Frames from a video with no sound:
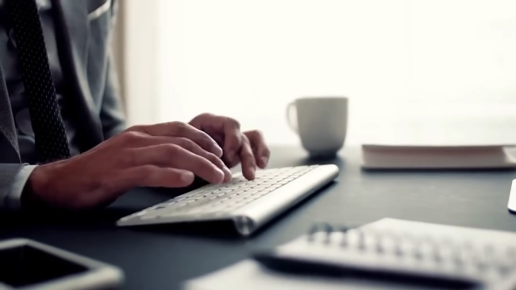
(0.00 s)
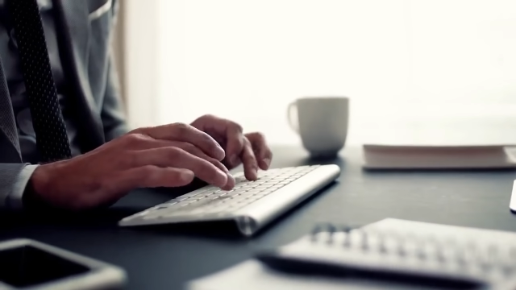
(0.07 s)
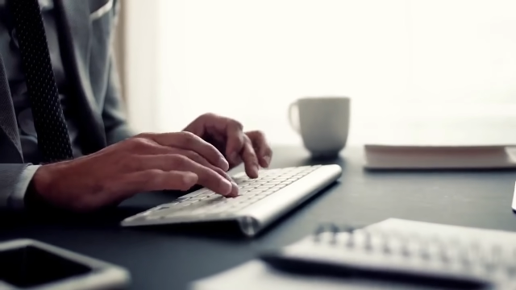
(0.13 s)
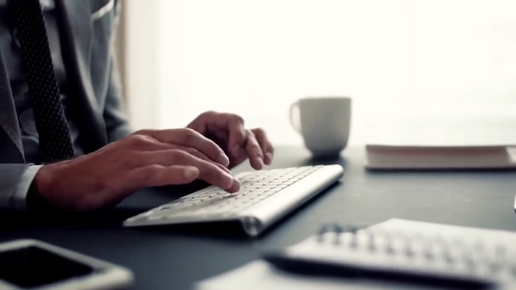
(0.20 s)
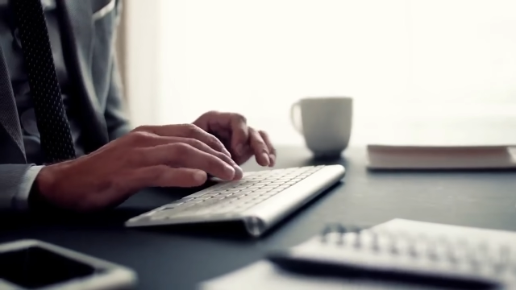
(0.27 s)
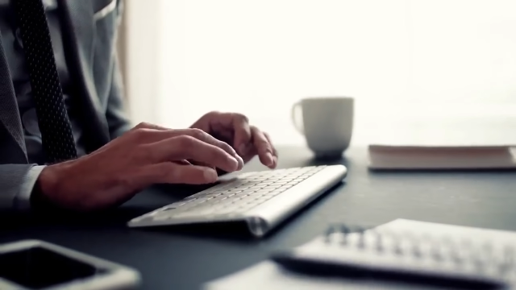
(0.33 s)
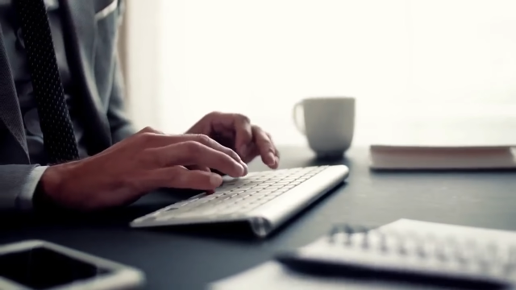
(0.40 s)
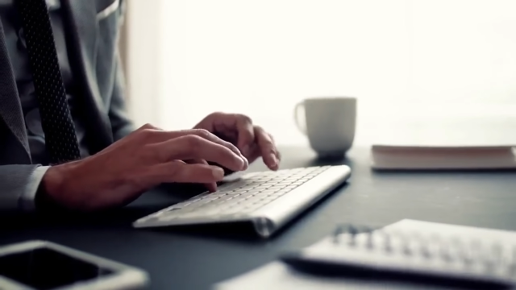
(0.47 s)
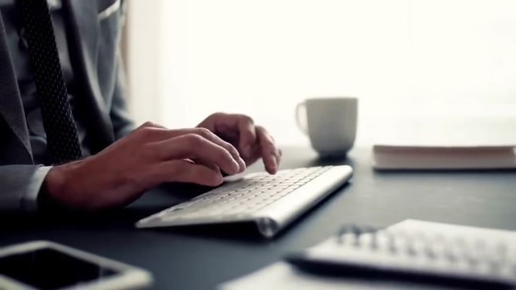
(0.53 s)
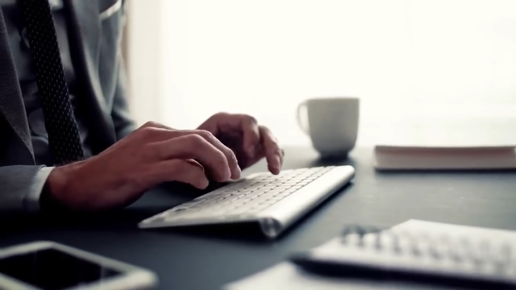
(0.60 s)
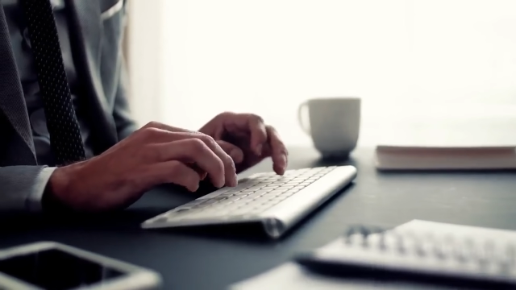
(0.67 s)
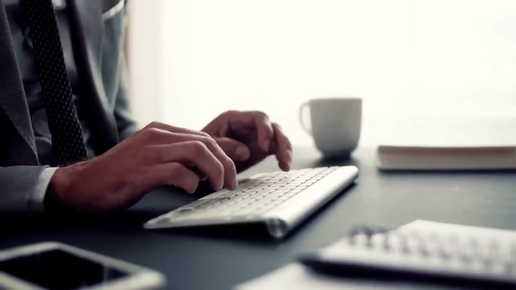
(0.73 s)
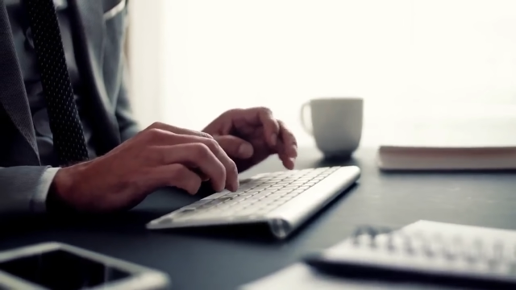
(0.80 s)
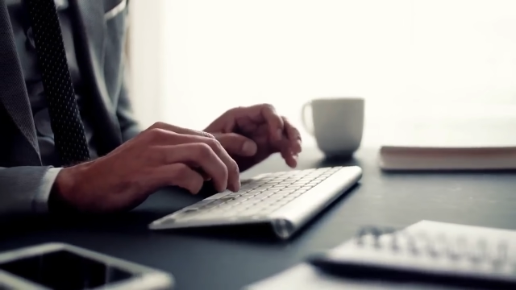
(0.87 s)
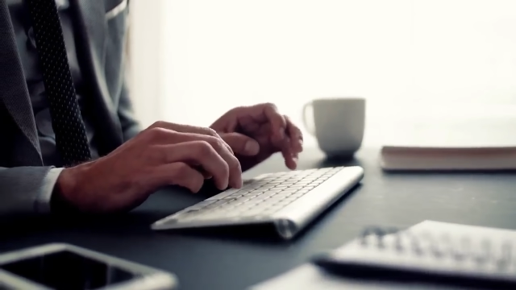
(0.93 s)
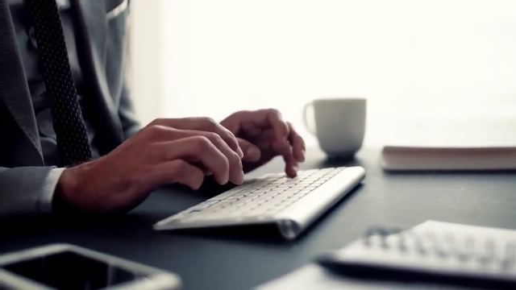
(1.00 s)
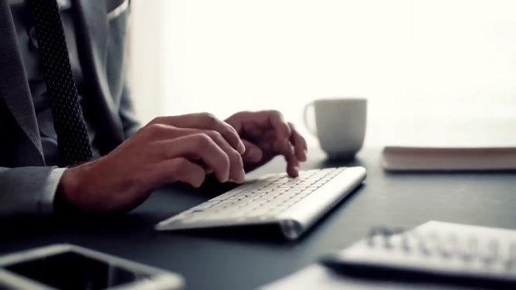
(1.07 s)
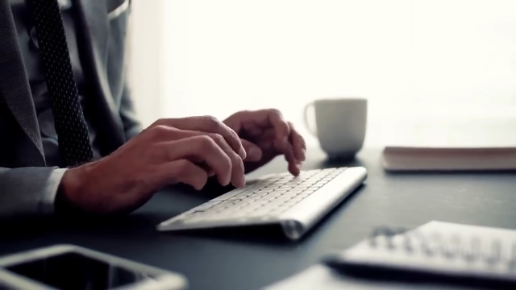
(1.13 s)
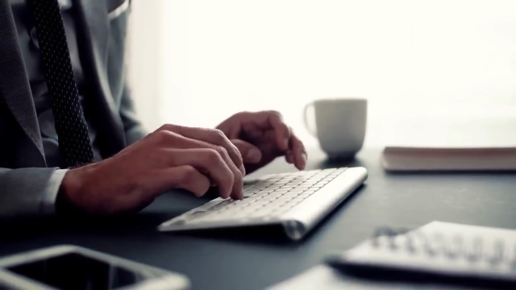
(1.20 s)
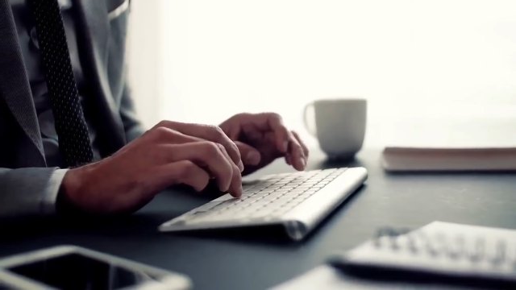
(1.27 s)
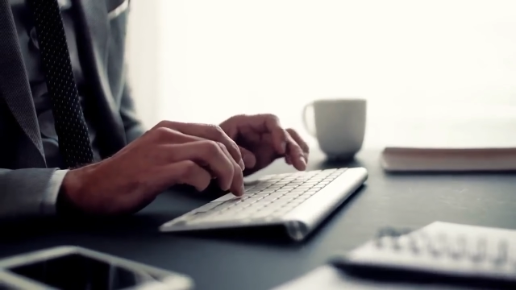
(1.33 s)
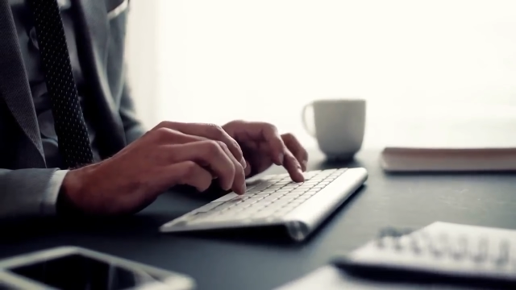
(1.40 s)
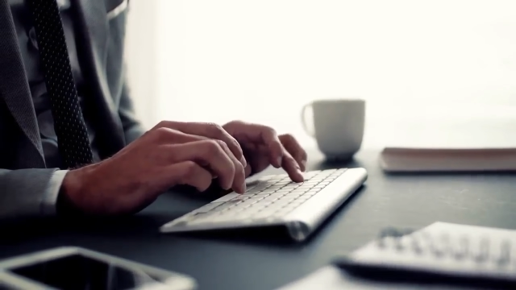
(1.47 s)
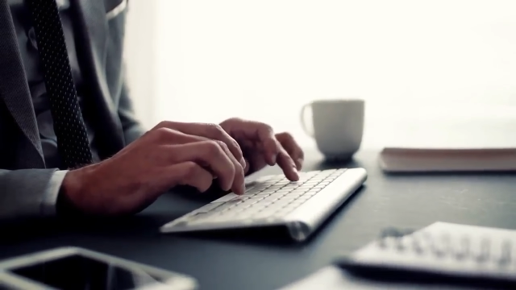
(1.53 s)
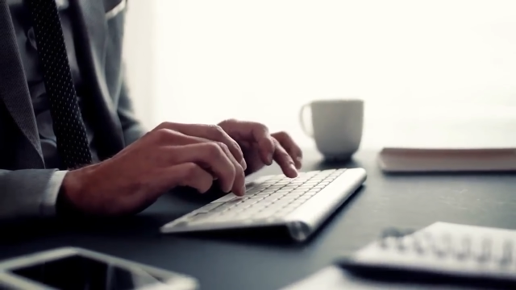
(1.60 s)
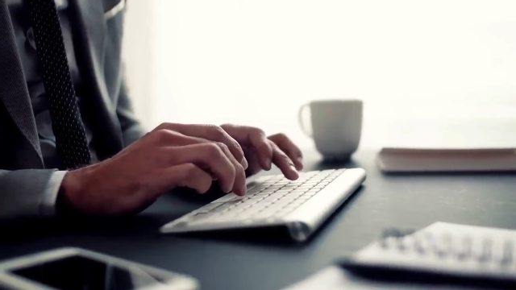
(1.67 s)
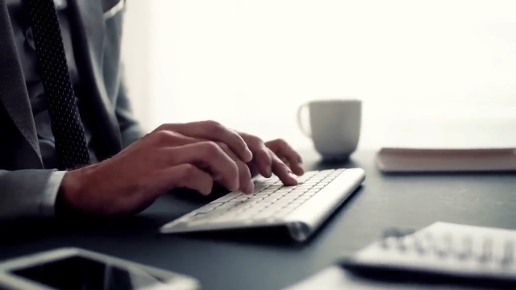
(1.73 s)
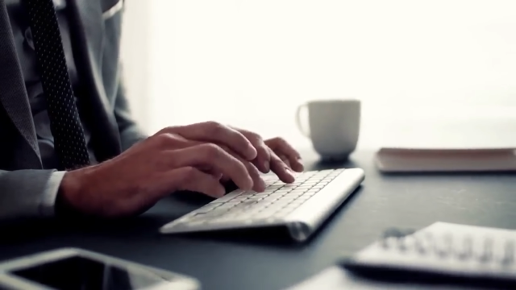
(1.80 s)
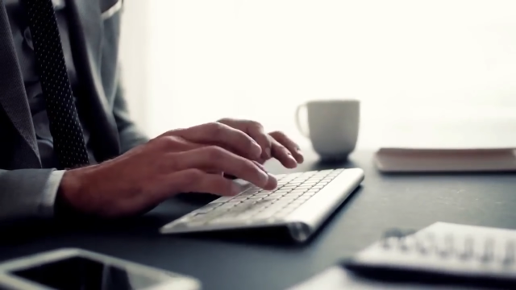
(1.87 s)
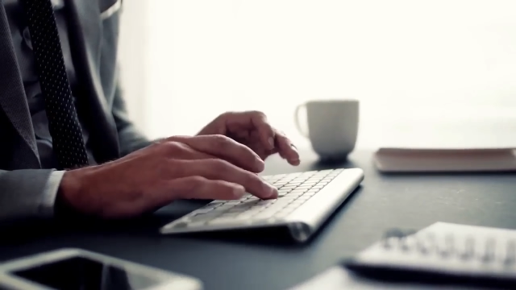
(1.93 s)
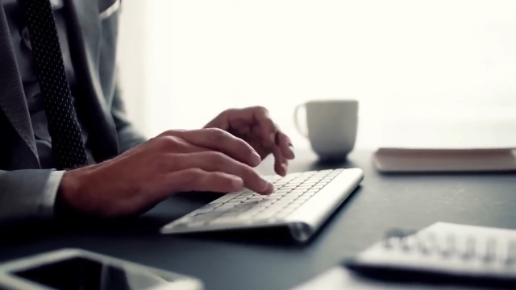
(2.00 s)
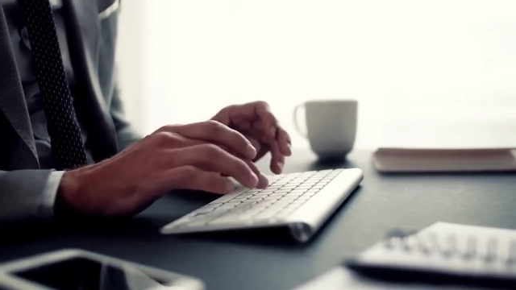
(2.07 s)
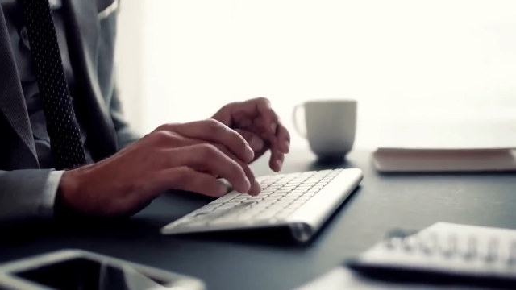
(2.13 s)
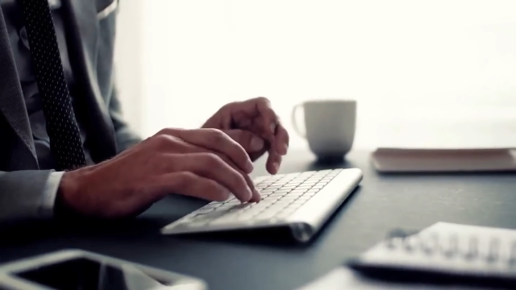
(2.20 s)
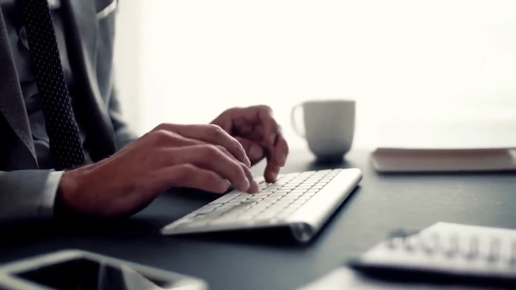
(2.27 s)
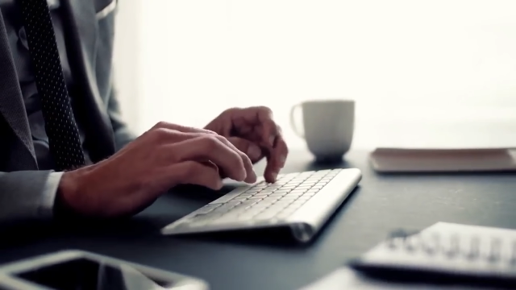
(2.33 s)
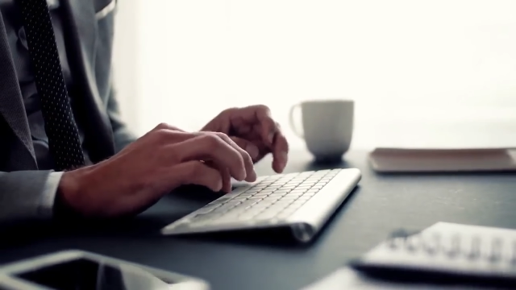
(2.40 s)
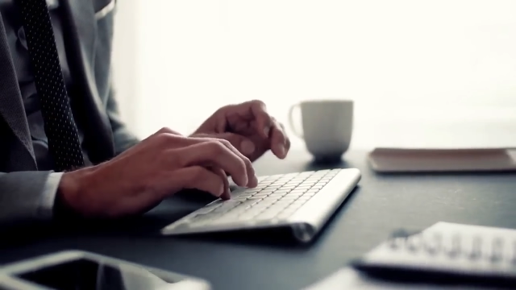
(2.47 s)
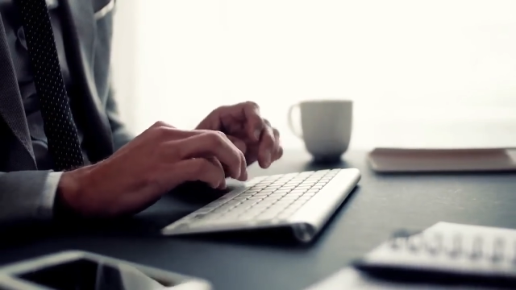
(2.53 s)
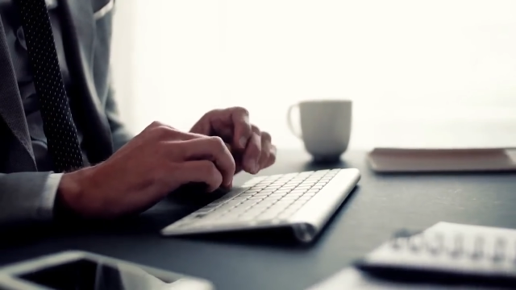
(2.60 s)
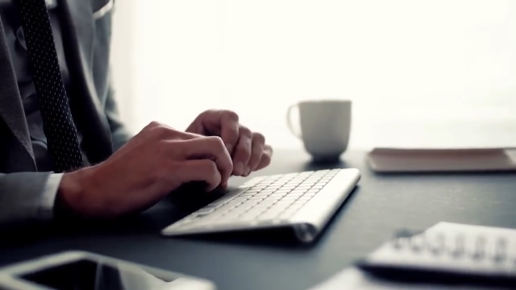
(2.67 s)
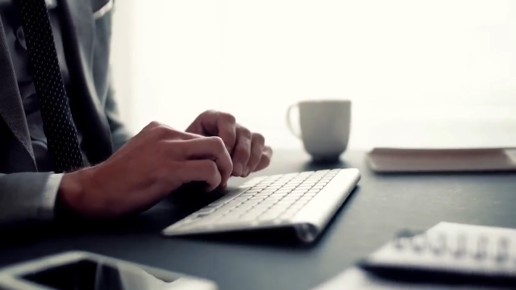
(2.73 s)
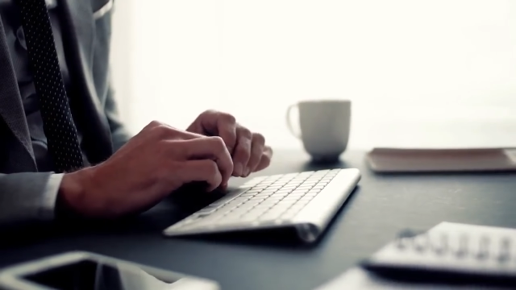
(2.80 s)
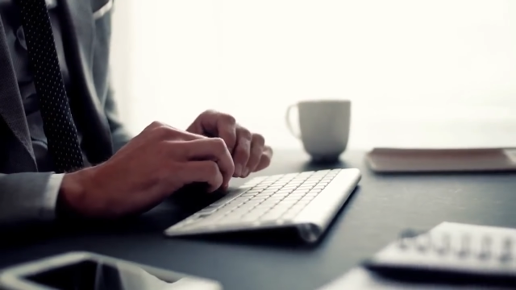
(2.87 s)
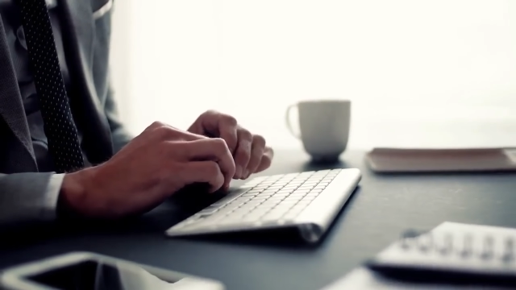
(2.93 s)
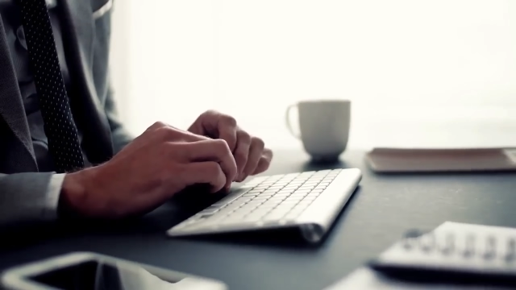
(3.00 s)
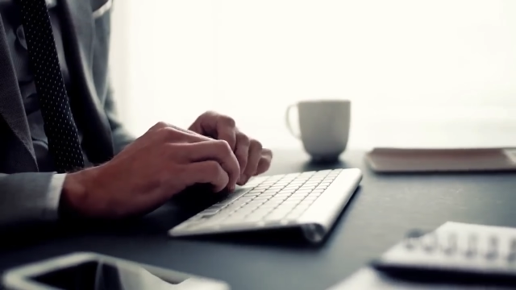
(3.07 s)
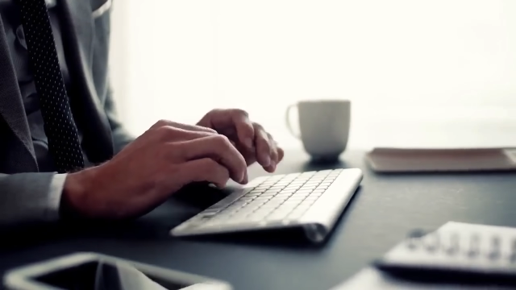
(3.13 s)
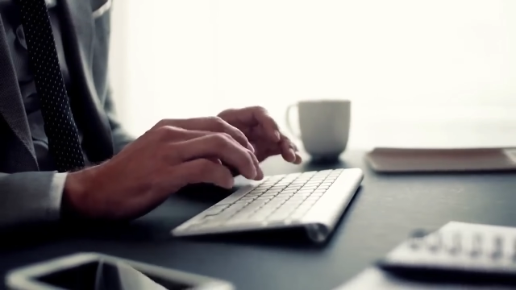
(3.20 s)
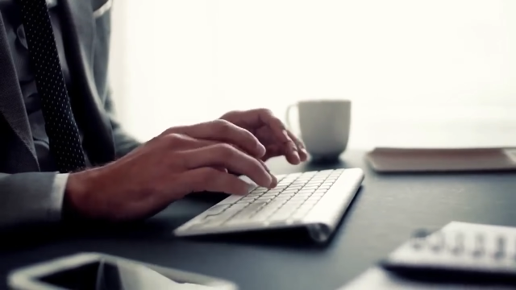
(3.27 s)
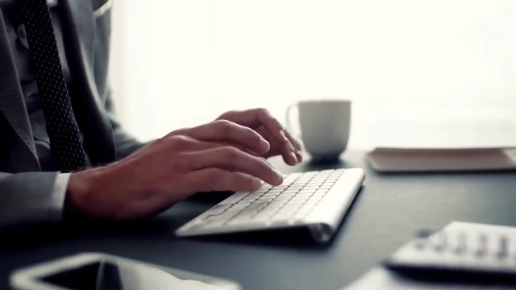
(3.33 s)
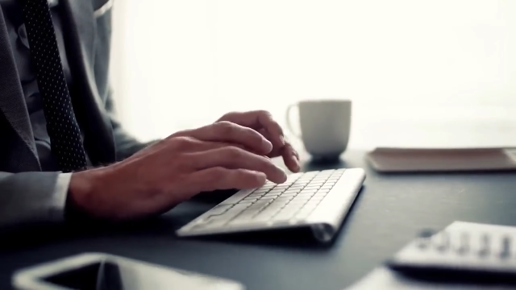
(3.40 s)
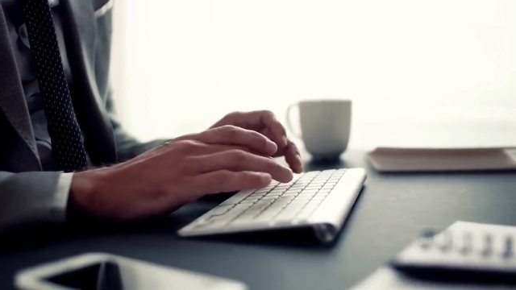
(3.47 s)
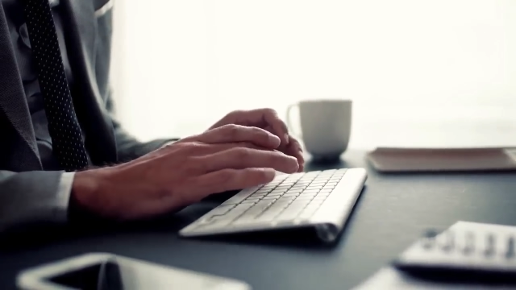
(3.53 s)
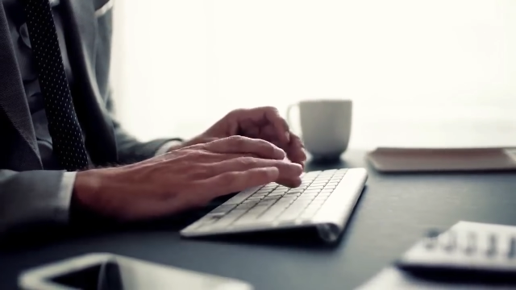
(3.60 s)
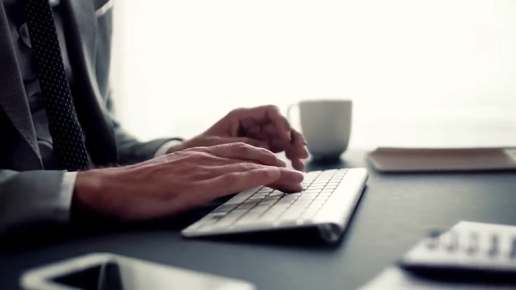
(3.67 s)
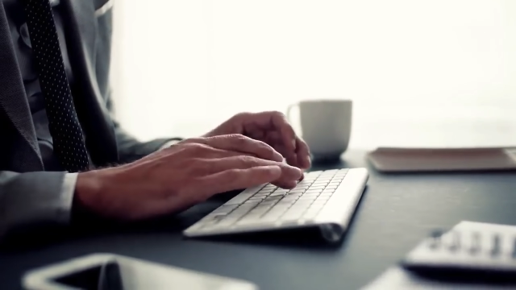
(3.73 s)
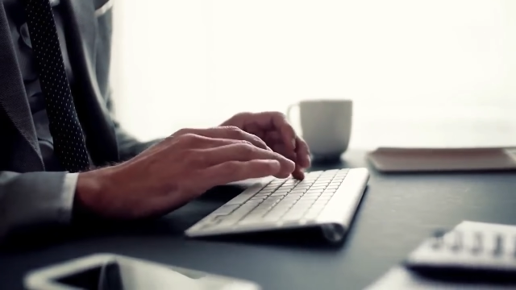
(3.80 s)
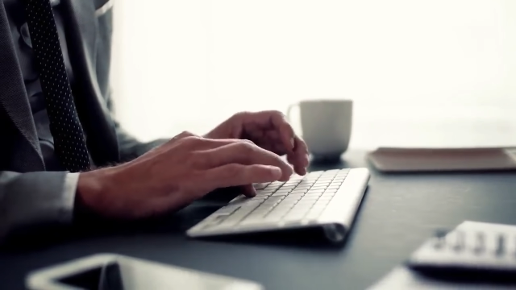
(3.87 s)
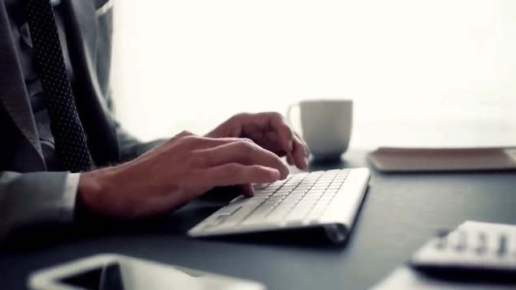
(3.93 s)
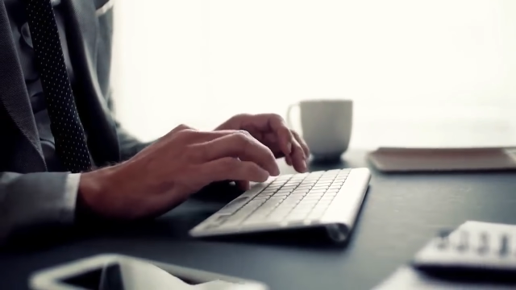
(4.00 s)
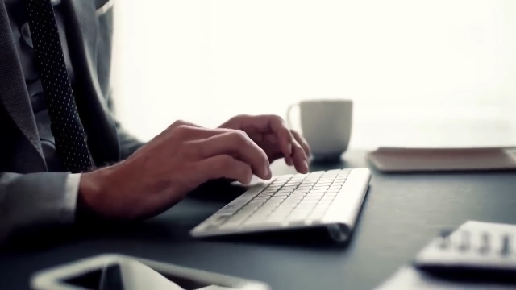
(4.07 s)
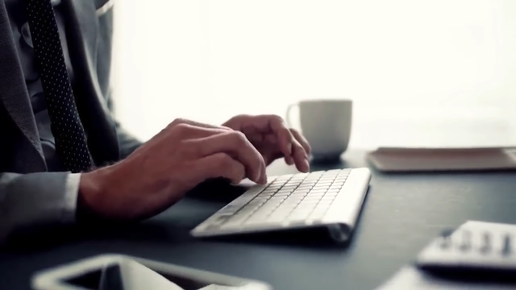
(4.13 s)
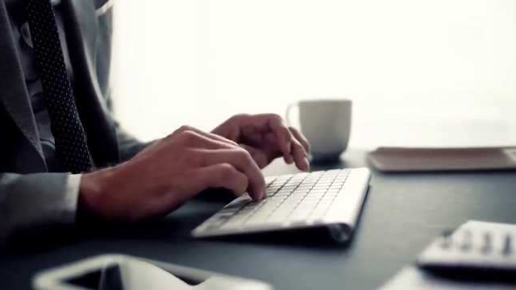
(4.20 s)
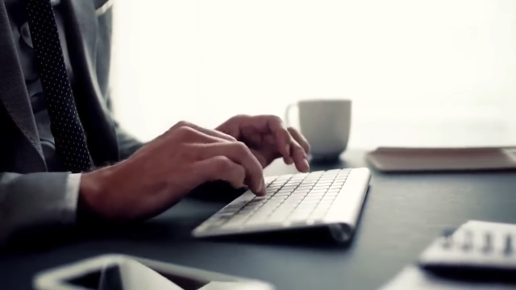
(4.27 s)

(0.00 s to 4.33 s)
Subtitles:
Nobody's mouth can be seen.